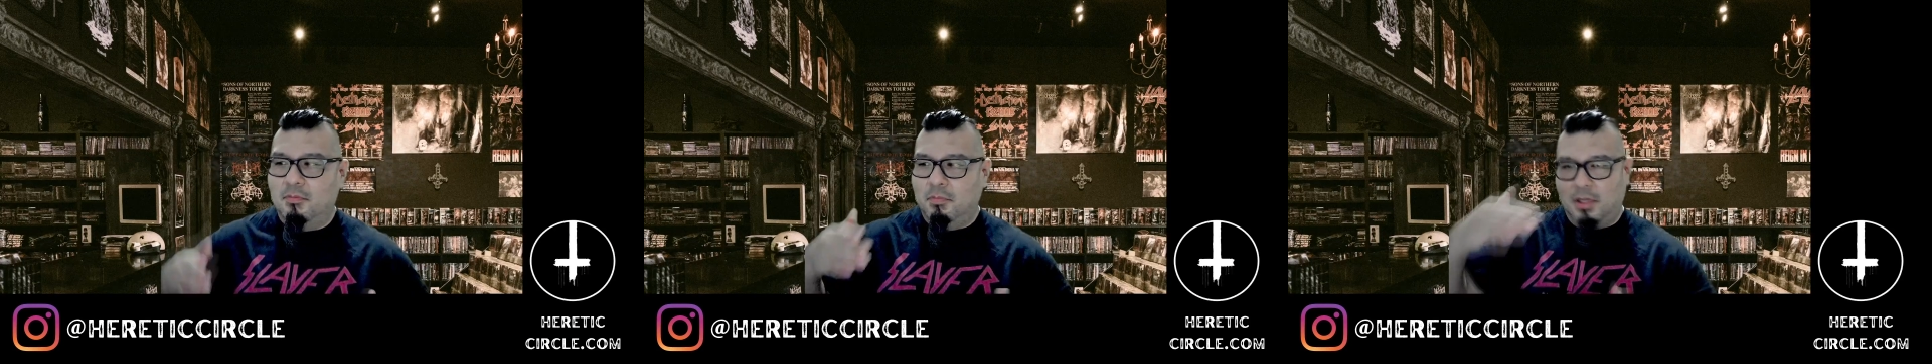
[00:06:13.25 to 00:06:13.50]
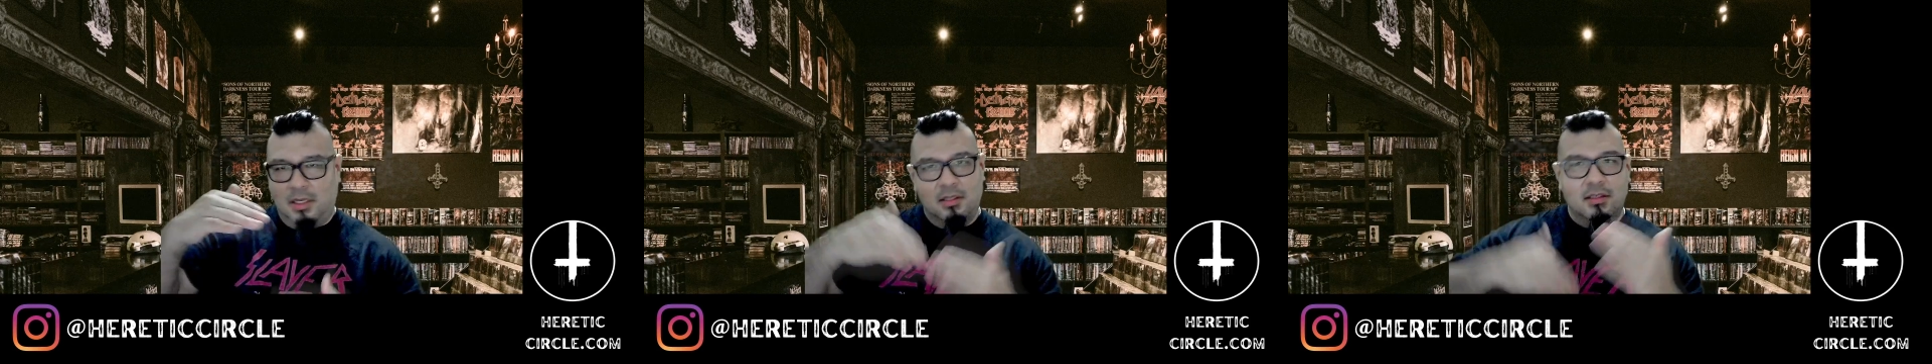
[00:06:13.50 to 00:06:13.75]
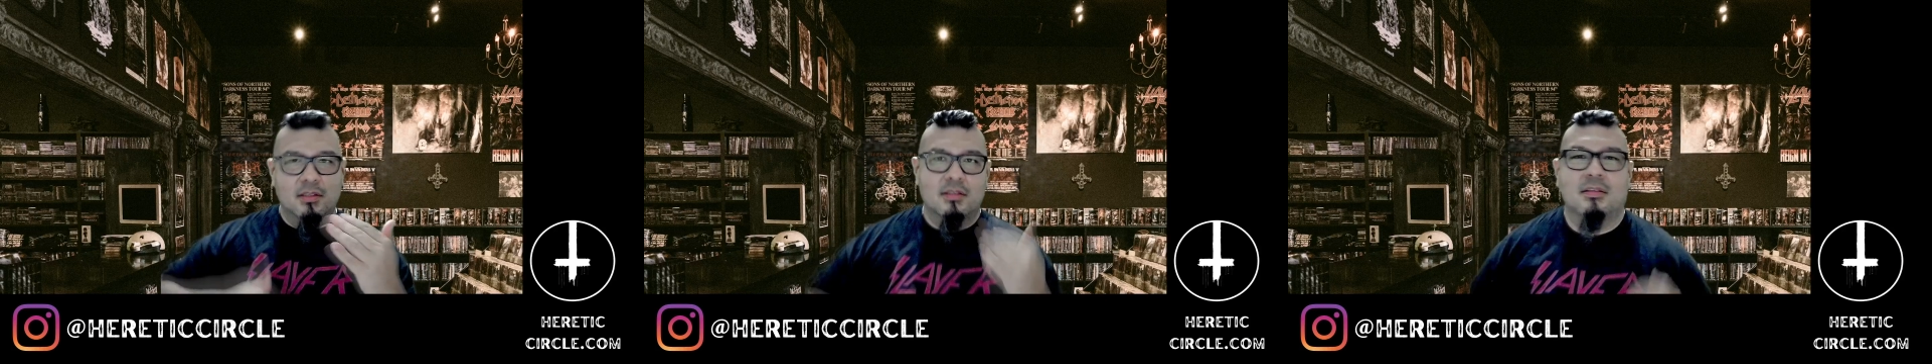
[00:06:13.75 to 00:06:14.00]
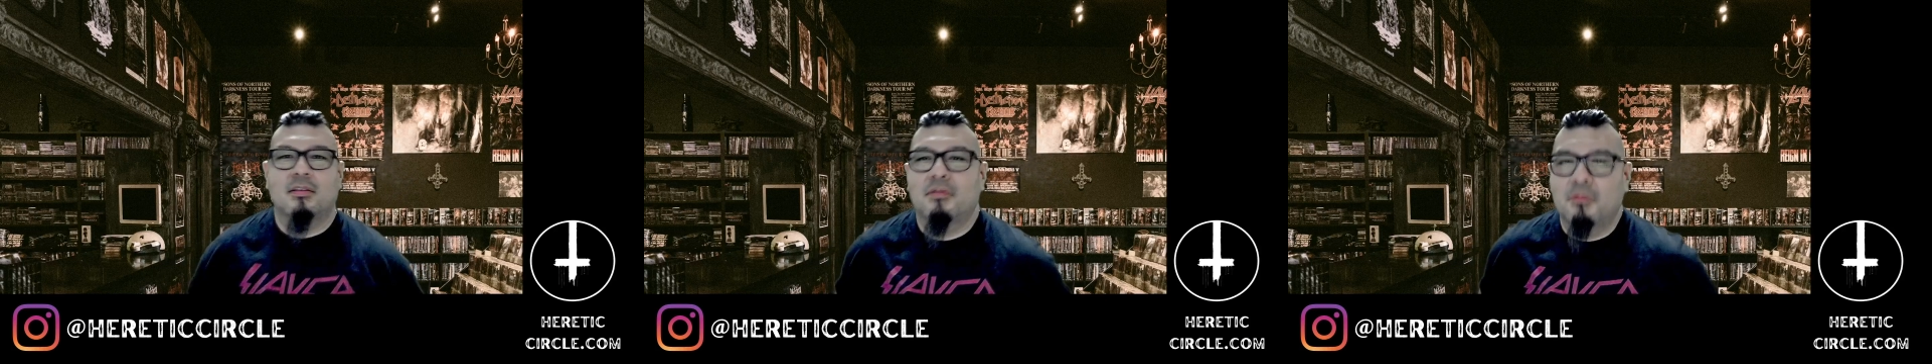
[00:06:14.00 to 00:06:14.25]
playlist
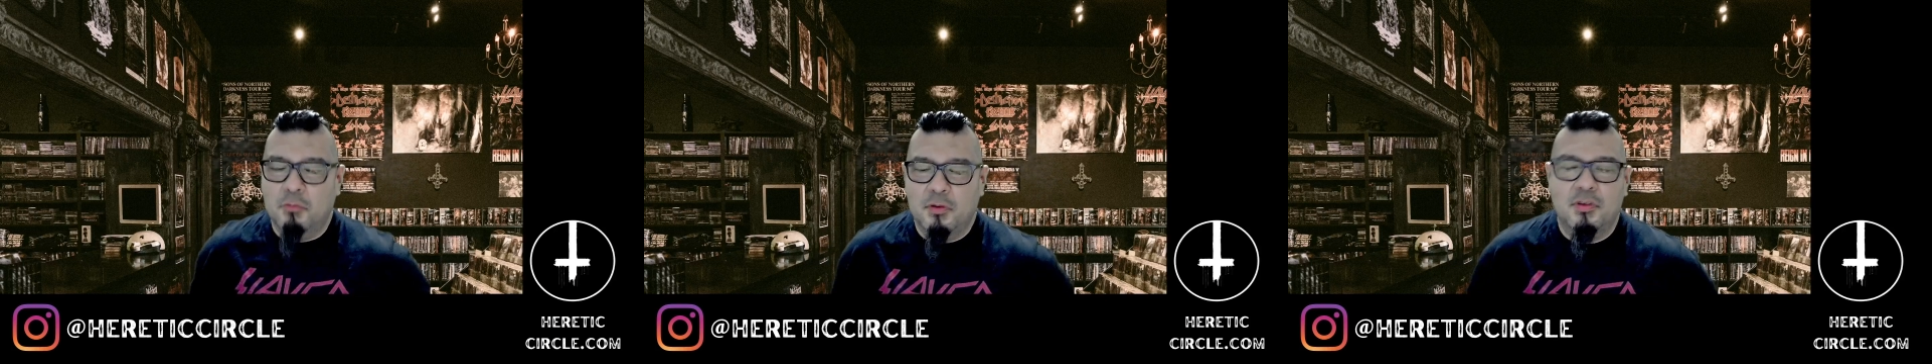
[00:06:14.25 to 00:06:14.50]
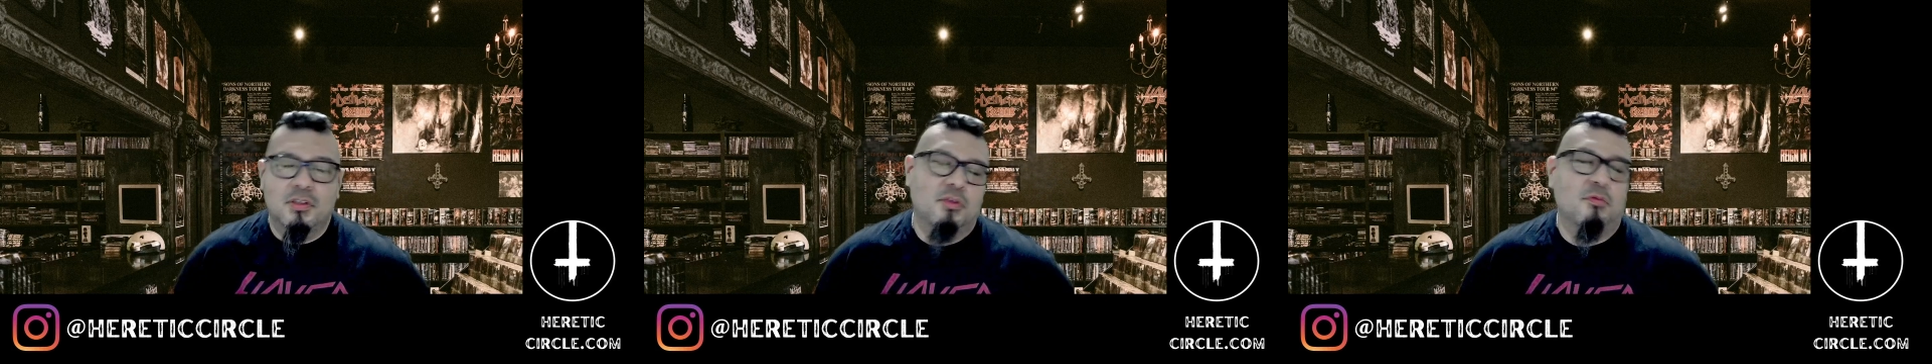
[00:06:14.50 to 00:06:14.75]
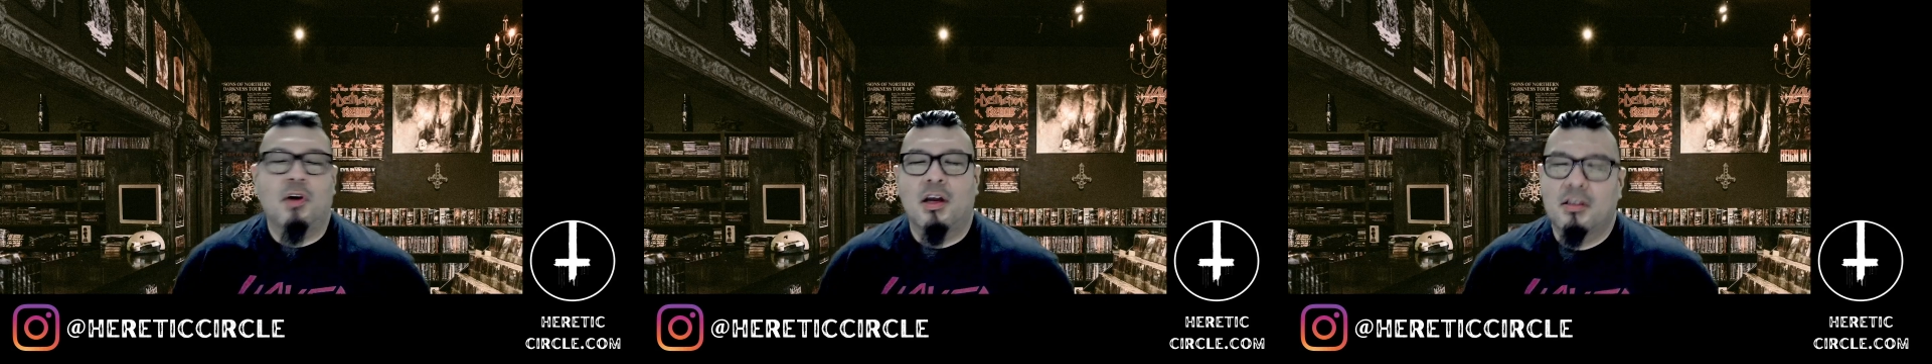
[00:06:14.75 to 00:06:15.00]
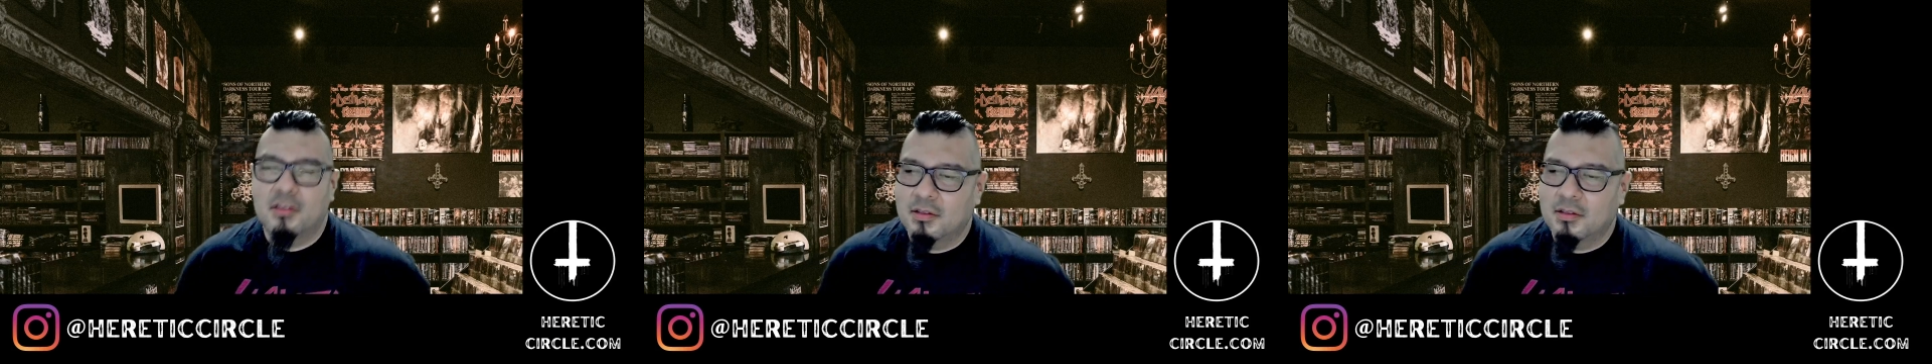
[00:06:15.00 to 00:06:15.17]
of movies to watch.